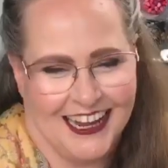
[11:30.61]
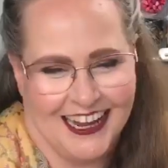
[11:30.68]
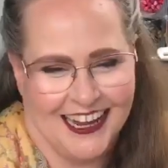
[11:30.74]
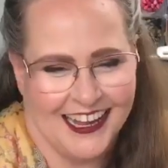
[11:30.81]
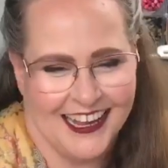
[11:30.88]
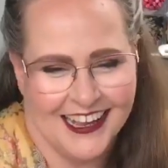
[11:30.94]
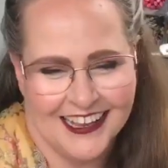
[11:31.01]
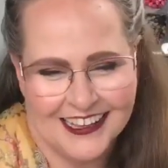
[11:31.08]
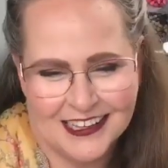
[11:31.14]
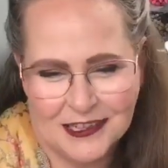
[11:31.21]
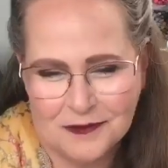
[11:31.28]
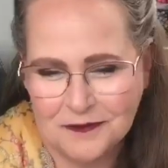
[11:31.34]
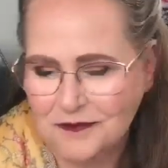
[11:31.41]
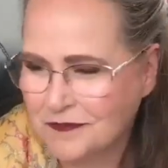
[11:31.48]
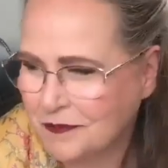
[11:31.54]
I was
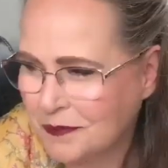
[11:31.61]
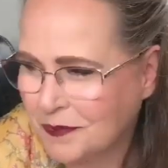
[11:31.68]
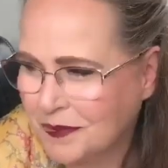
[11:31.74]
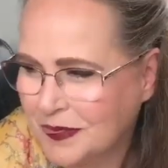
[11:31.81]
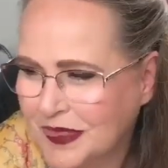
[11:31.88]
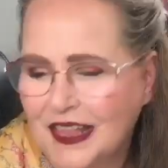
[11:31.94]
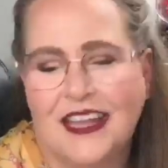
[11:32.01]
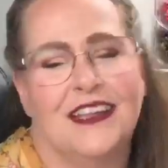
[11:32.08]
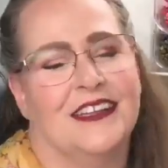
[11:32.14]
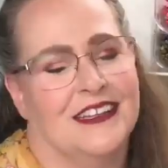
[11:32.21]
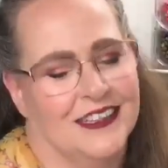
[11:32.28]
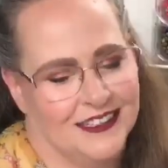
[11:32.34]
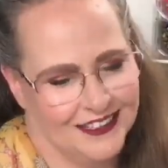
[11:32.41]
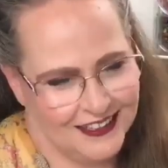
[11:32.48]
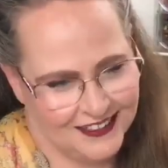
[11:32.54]
gifted with a set. I
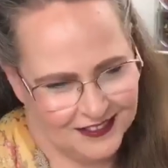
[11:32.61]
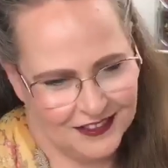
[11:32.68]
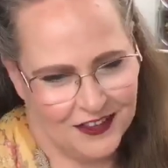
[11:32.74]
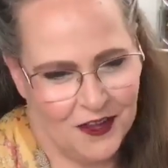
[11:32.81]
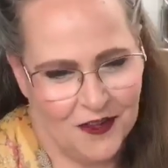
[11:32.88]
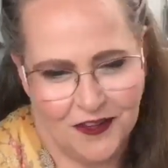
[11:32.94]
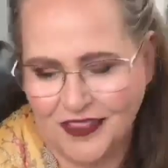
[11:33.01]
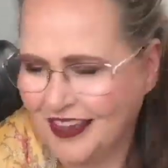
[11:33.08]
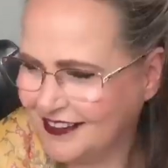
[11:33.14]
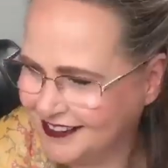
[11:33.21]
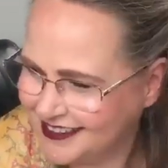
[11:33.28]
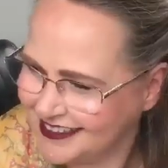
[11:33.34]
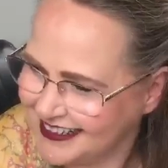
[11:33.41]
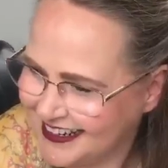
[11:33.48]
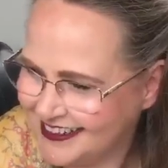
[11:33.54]
wasn't going to enter. Oh, that
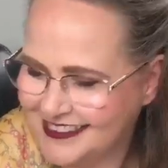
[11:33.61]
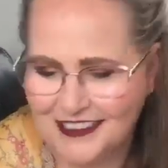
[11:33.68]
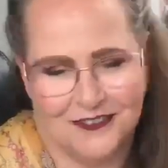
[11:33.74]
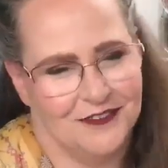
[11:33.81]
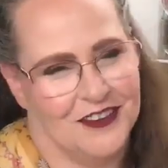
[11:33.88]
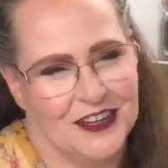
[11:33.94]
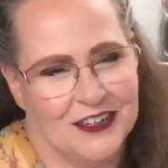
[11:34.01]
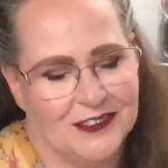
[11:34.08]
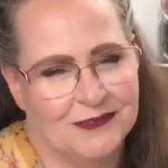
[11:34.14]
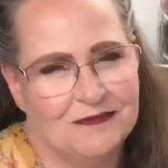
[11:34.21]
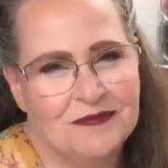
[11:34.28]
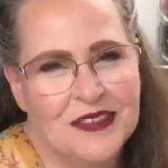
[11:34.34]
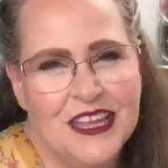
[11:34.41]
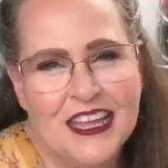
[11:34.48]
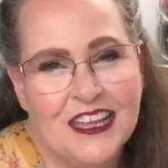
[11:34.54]
was nice of you.
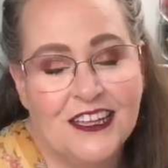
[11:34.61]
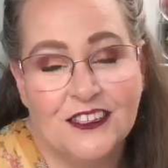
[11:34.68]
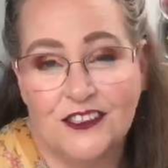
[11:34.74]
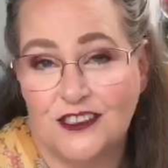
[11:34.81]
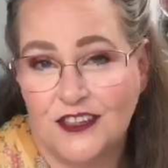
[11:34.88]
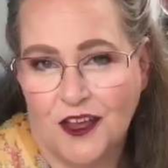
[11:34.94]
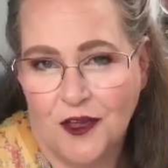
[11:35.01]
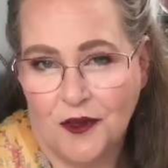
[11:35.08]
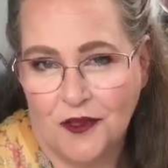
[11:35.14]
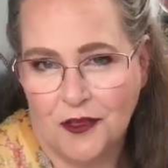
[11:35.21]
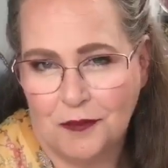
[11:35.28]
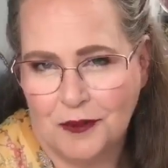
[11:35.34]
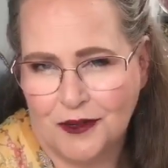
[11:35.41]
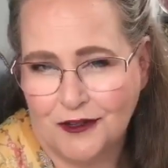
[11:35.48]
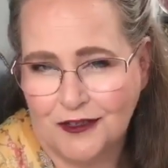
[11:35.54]
So the
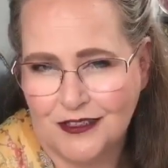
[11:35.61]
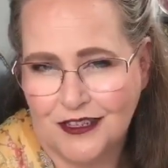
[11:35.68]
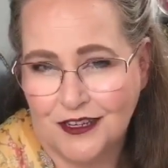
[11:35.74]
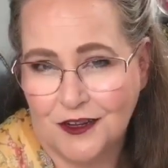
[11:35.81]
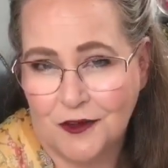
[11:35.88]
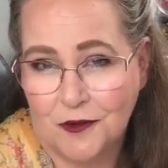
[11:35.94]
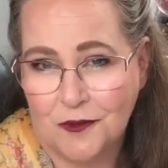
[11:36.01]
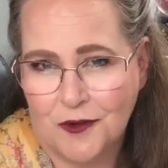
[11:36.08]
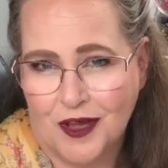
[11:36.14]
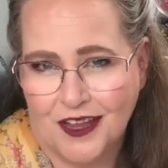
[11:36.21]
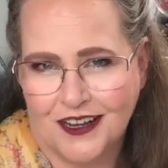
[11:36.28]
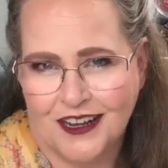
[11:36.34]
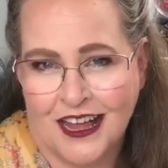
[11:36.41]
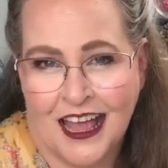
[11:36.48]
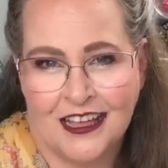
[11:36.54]
person who
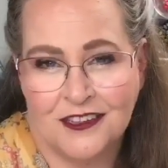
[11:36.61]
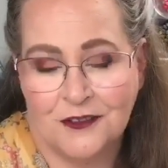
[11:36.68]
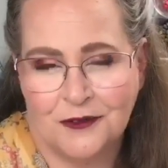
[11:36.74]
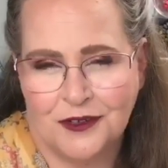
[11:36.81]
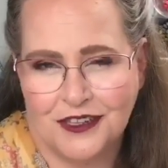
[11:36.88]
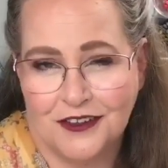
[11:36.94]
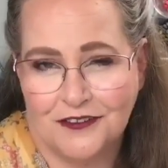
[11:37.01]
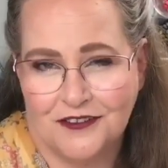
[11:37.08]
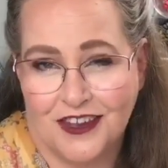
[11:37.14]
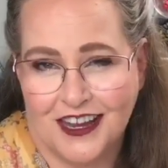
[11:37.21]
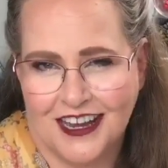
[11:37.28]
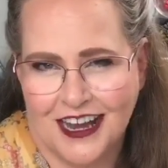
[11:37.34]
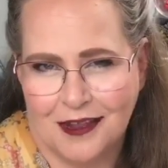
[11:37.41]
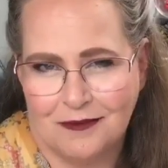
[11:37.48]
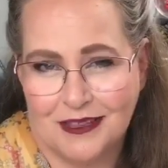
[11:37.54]
won has a really
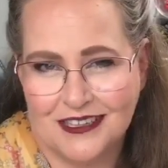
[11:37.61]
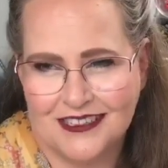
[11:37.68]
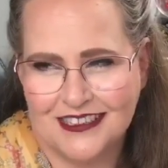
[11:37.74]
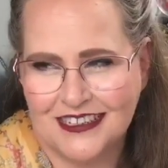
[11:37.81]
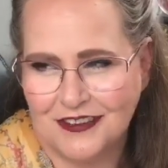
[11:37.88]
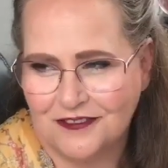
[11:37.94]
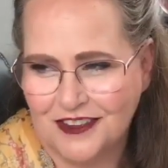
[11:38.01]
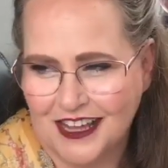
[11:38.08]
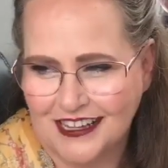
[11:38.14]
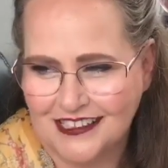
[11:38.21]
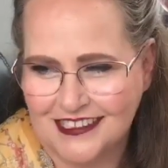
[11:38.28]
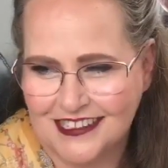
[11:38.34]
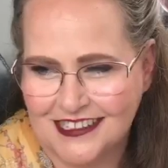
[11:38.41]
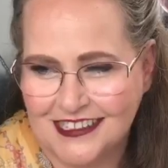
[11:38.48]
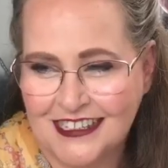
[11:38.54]
fun name that Steve likes
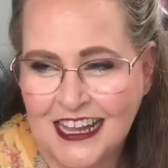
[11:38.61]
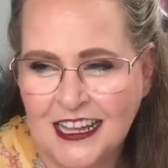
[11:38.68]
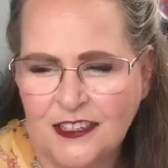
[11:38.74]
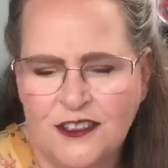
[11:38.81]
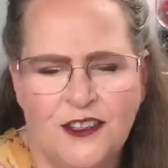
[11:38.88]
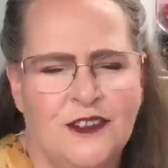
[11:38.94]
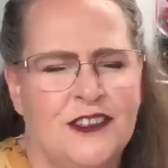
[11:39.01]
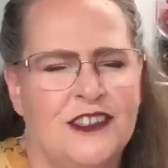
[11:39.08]
to say. so